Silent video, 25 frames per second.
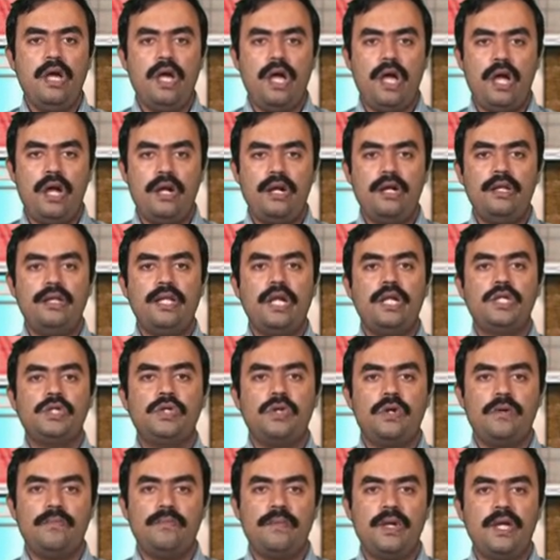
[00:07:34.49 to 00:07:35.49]
and that
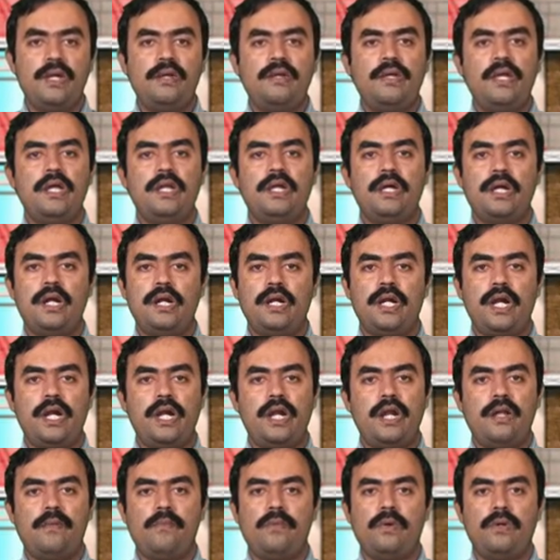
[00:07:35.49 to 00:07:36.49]
should be
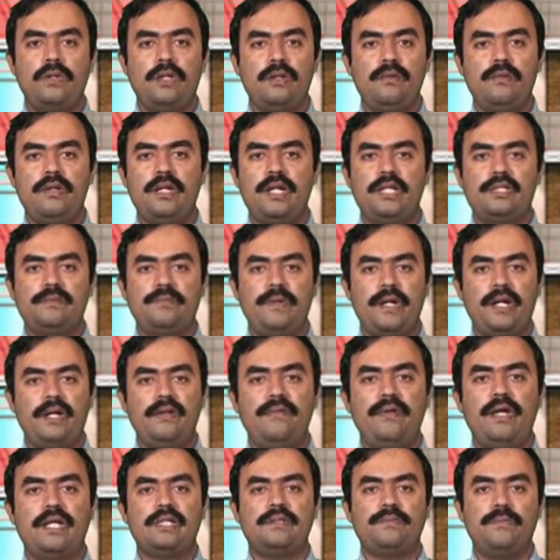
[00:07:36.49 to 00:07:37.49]
inculcated among the
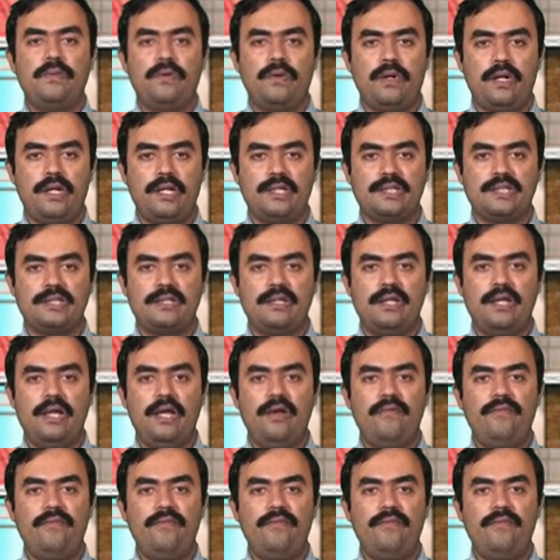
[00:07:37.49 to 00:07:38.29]
respective exporters.